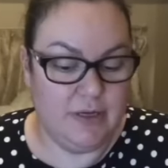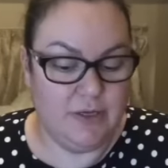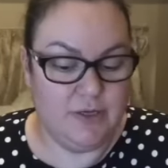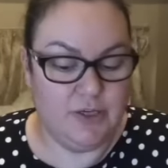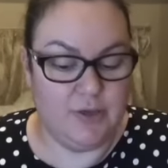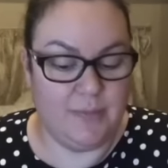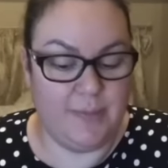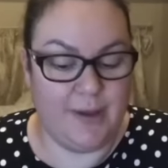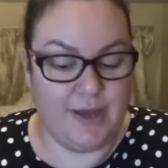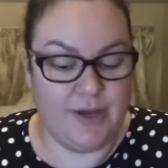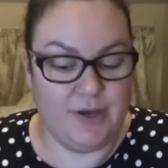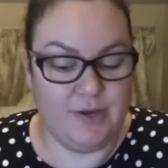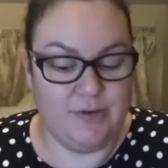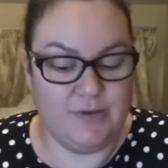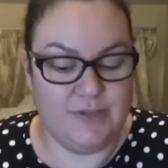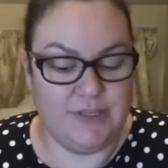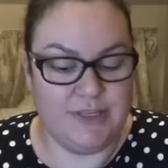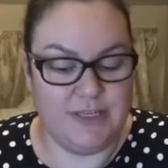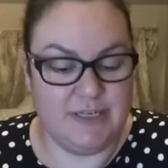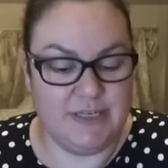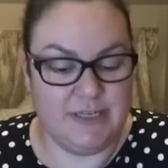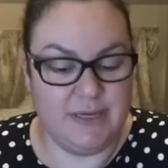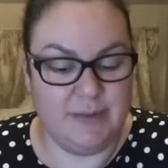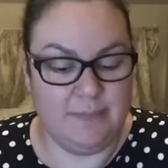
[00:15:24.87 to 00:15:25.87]
do my
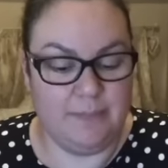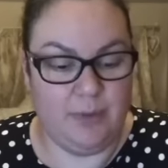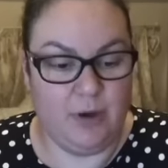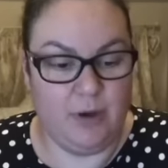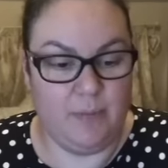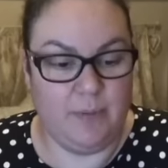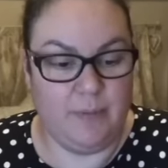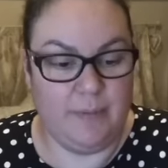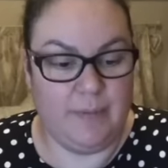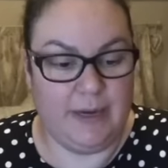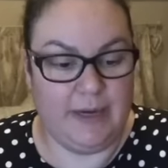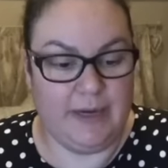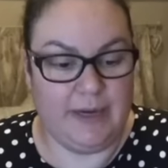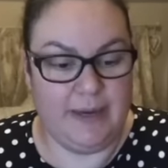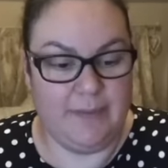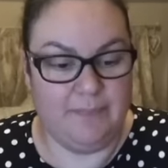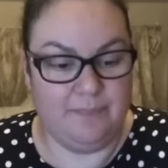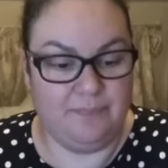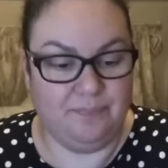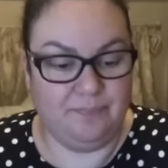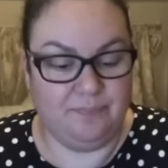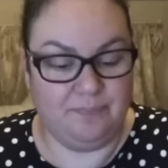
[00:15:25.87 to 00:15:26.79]
OCD and pop it back in.